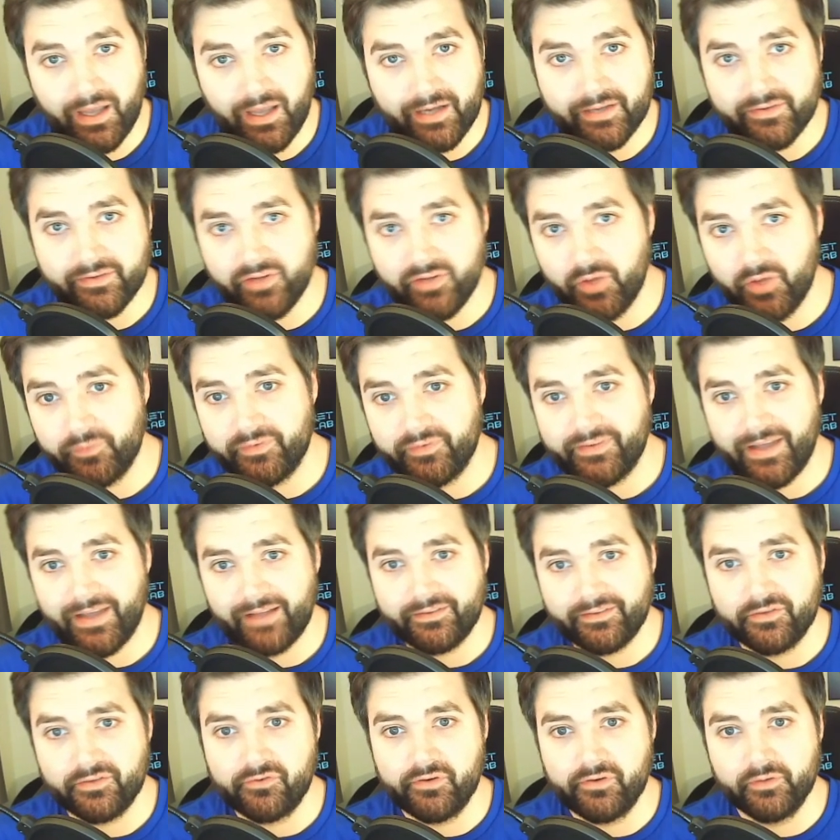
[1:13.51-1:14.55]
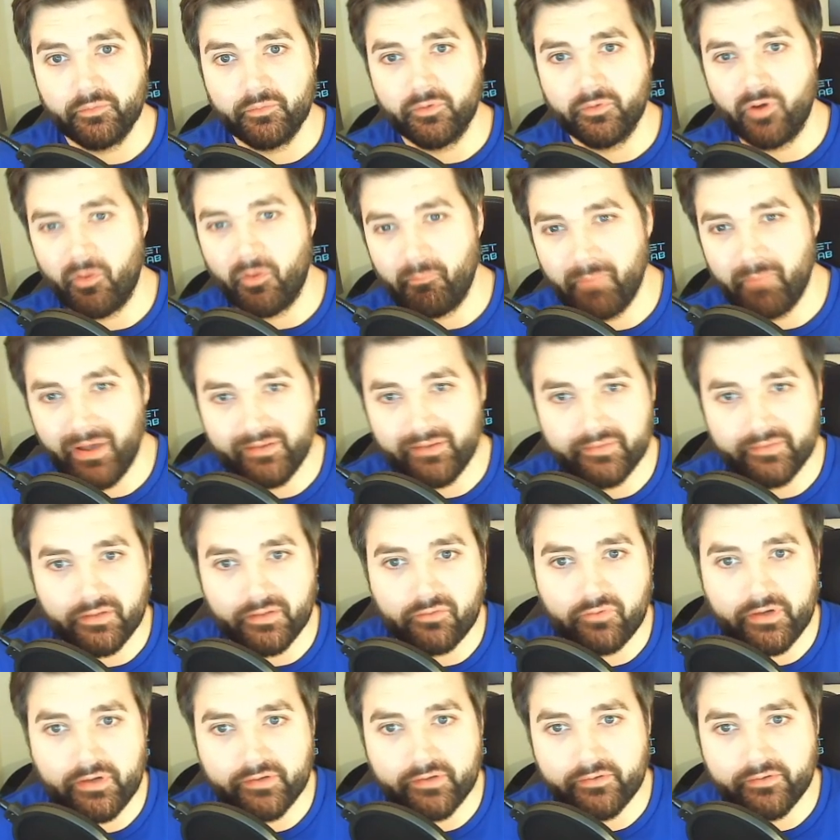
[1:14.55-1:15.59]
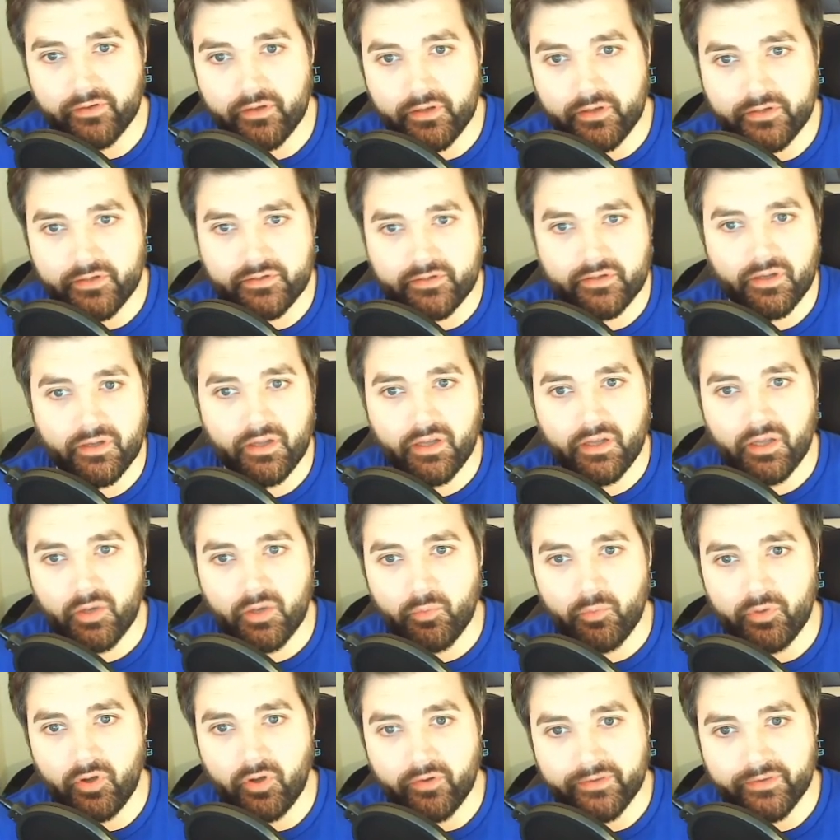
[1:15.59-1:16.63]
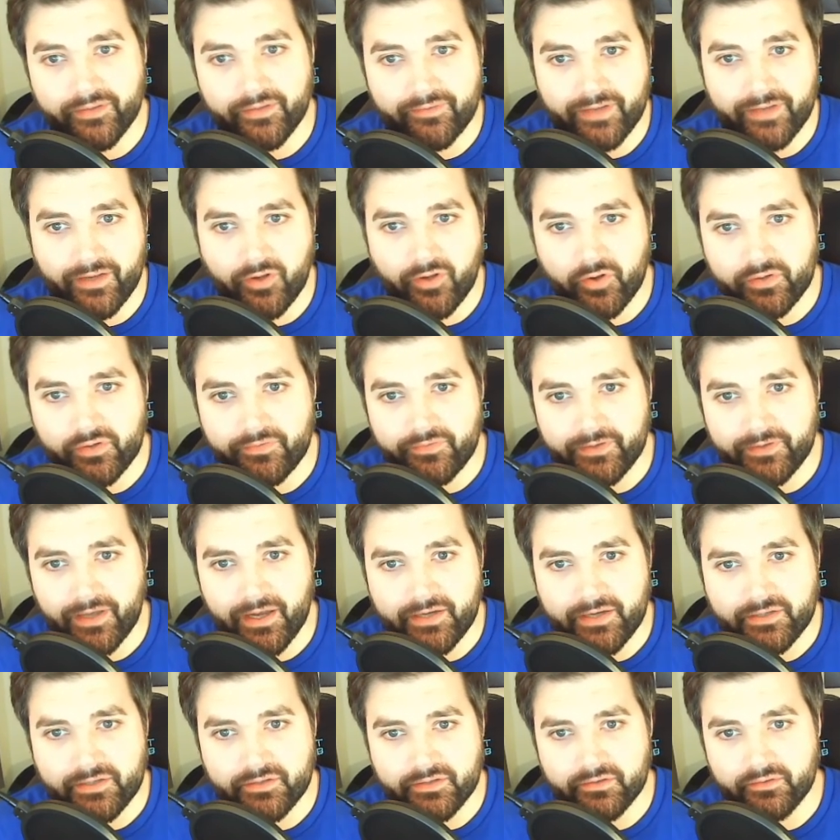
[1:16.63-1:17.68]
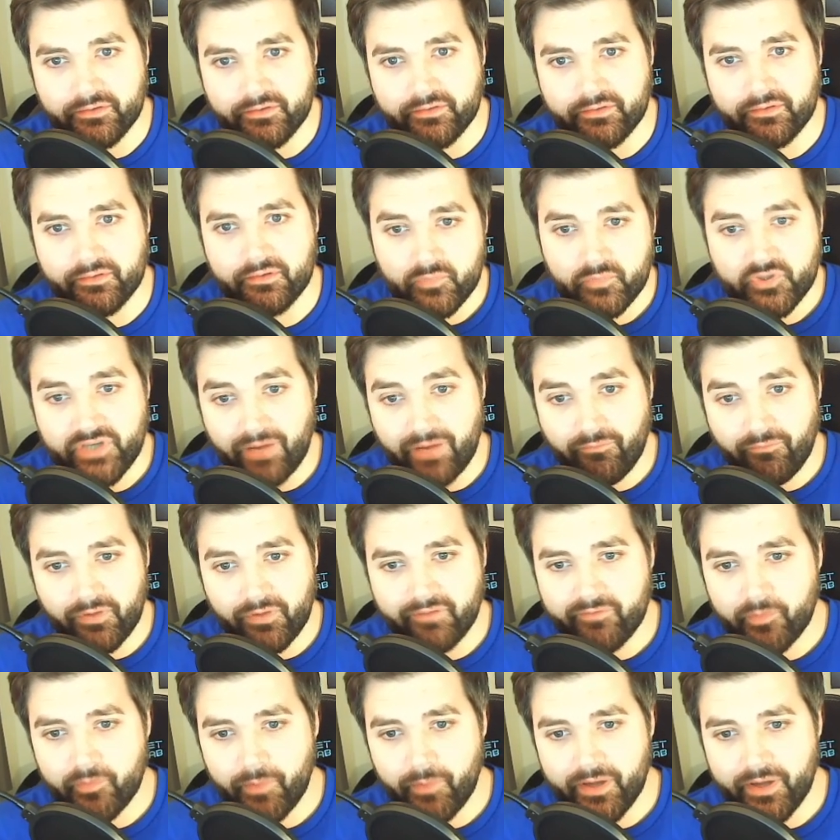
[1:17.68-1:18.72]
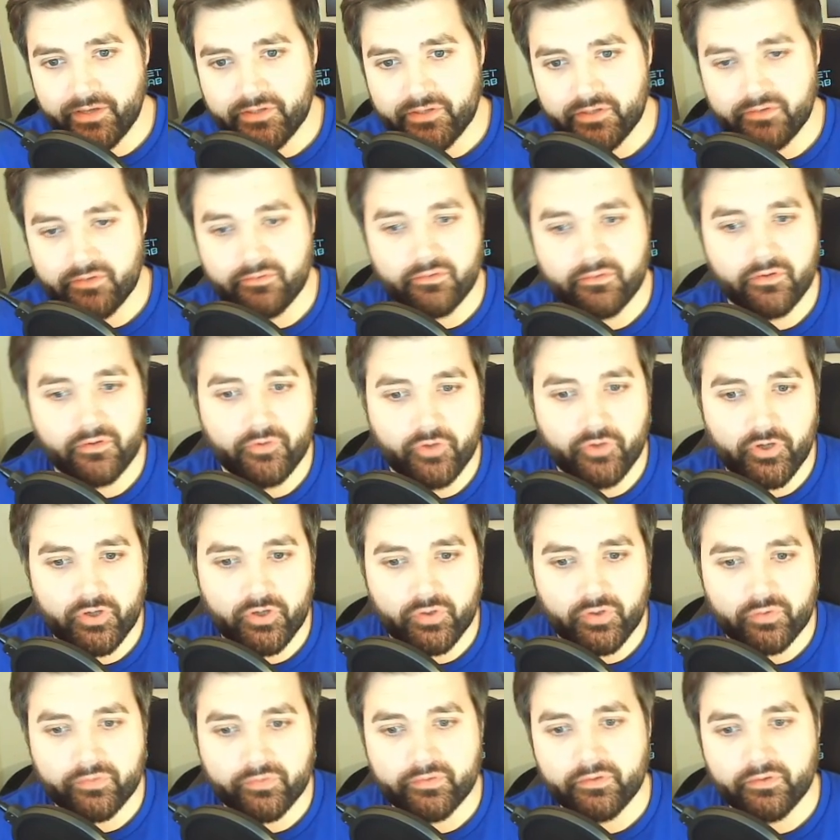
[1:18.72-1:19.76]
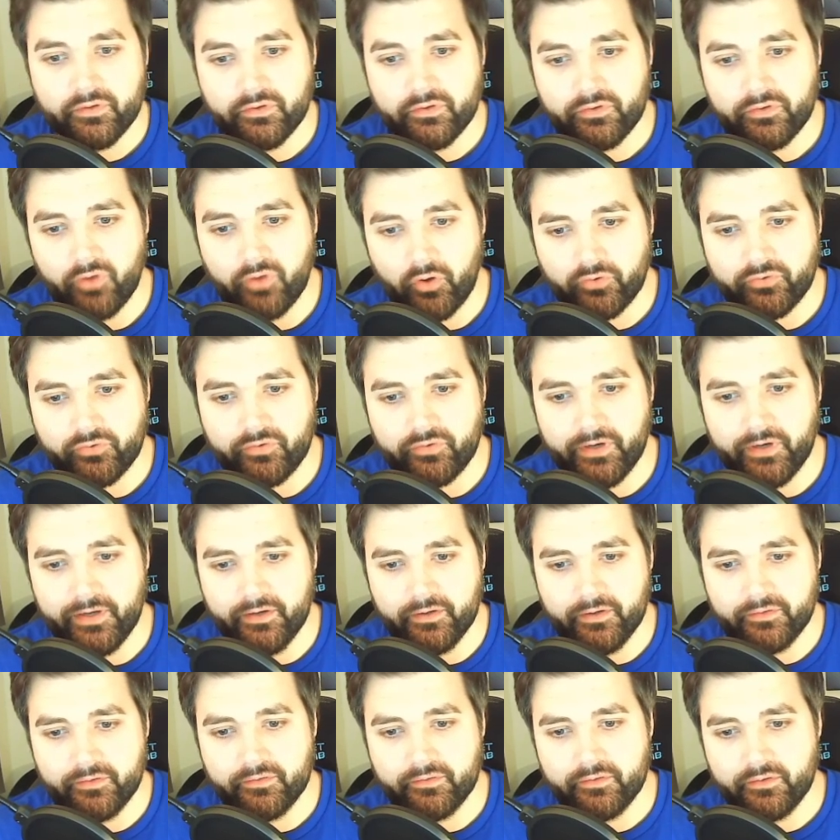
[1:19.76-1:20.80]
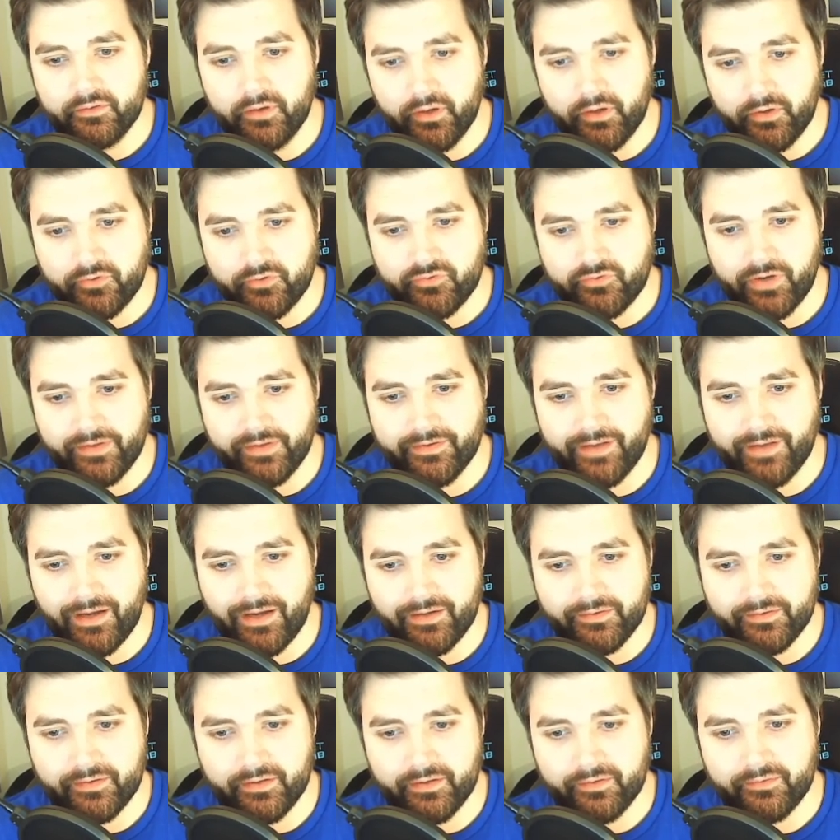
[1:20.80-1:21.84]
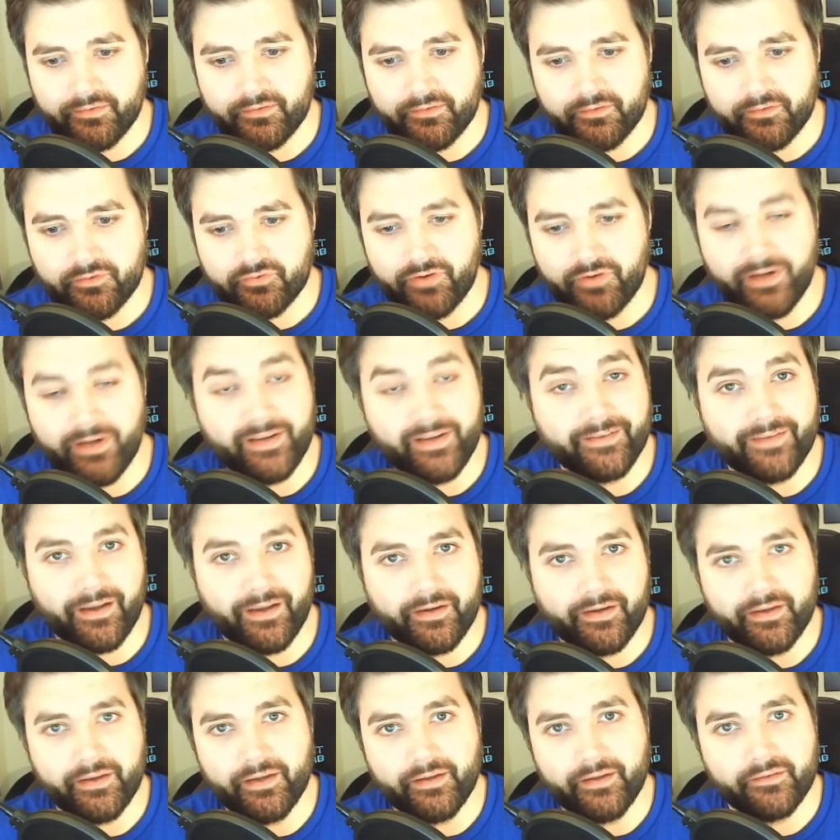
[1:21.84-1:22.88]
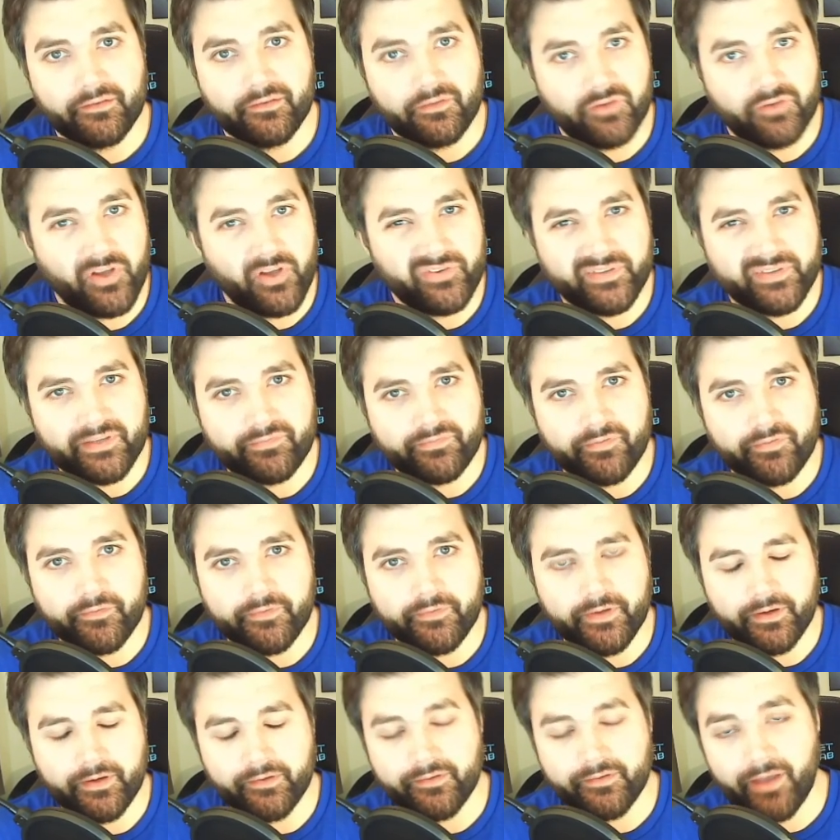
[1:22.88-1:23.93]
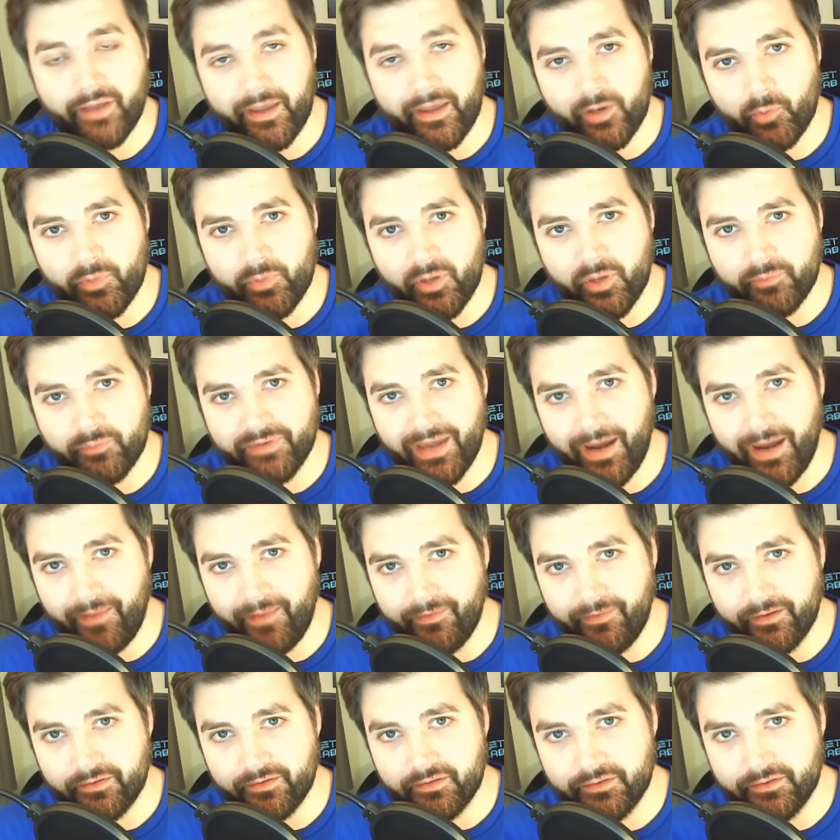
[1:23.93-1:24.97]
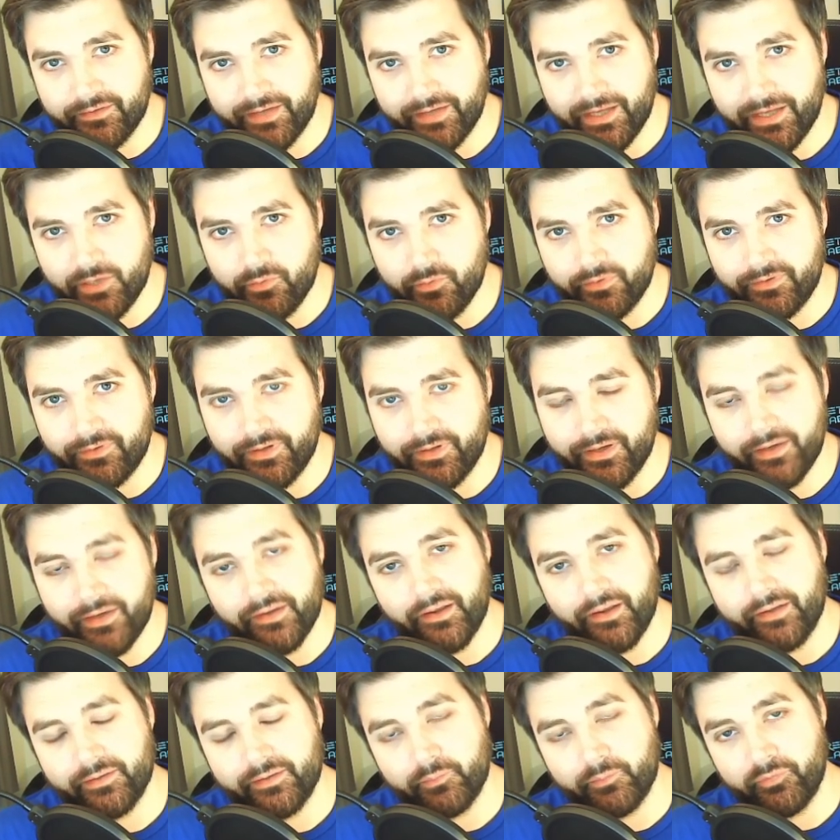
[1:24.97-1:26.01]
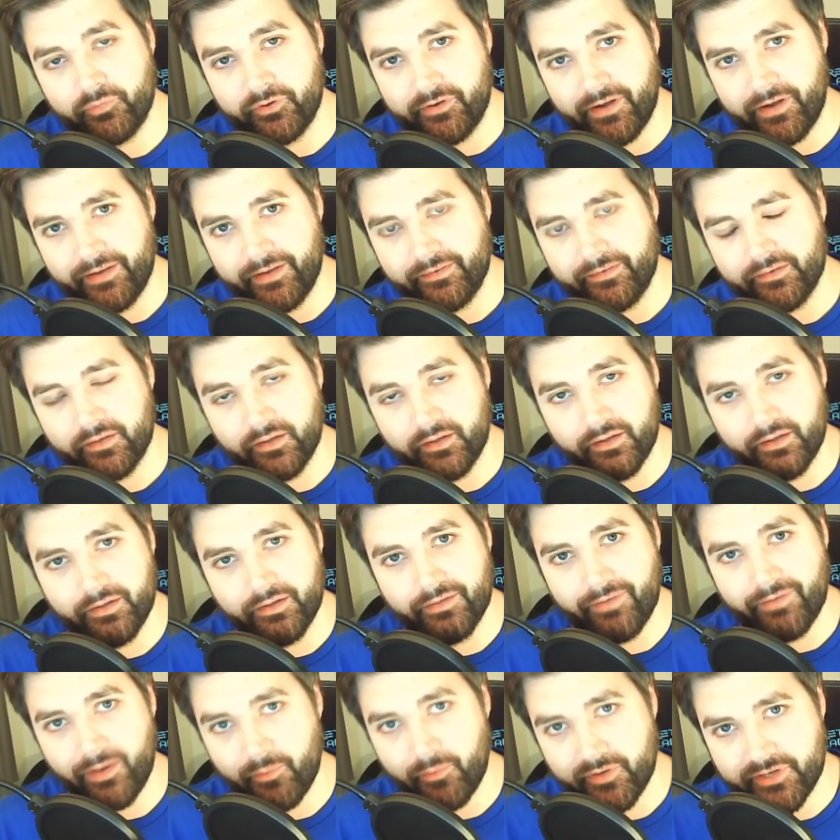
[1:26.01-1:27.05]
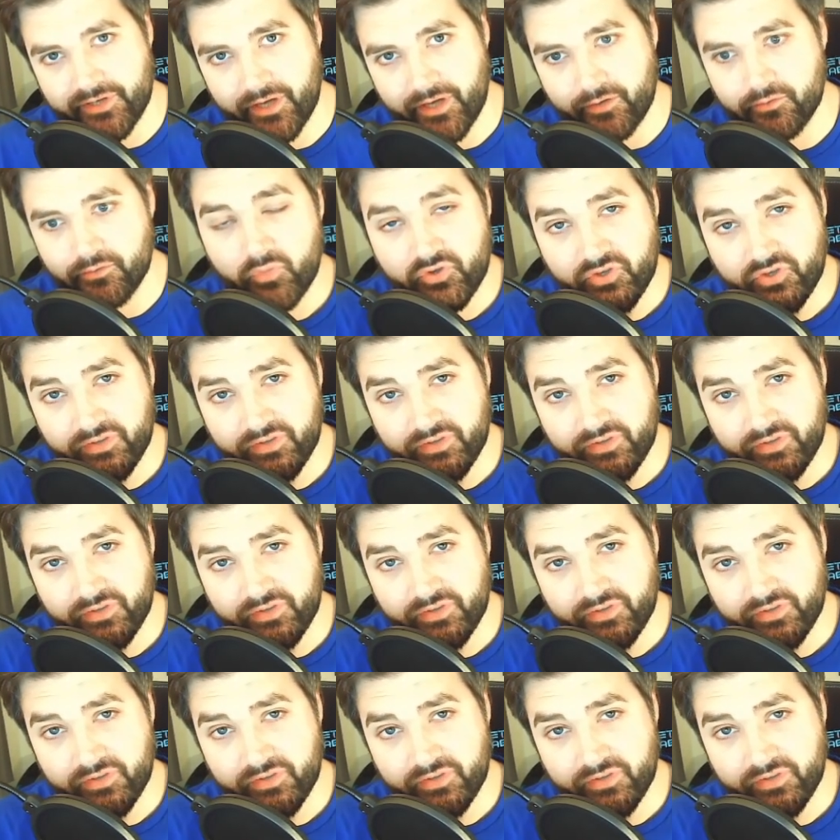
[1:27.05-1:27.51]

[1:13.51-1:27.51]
And in terms of categories, we've got basic research, we've got dividend notifications, general information, news, stock screeners, trend analysis, trading techniques, loads of different things. And I'll be updating this continuously as I progress and develop the channel.